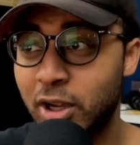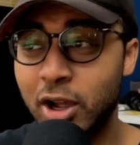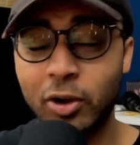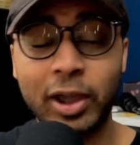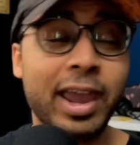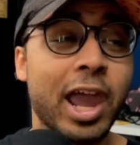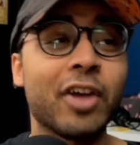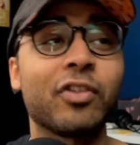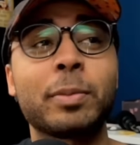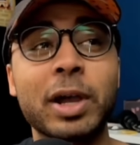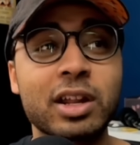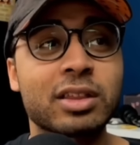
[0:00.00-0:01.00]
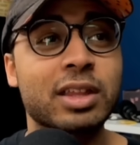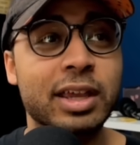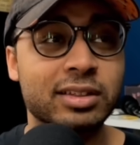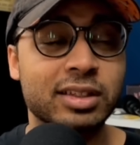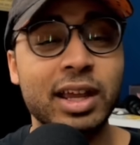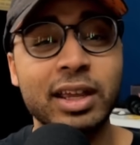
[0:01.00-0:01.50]
Okay, everybody
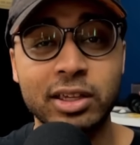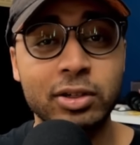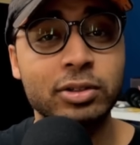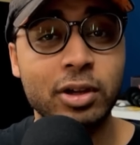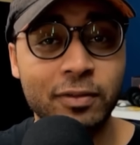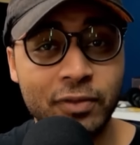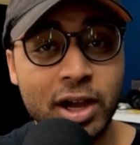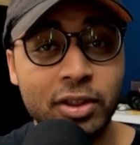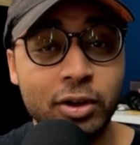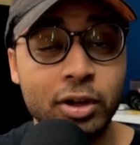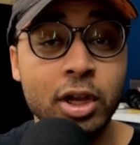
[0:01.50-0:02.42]
thinks that I killed our father.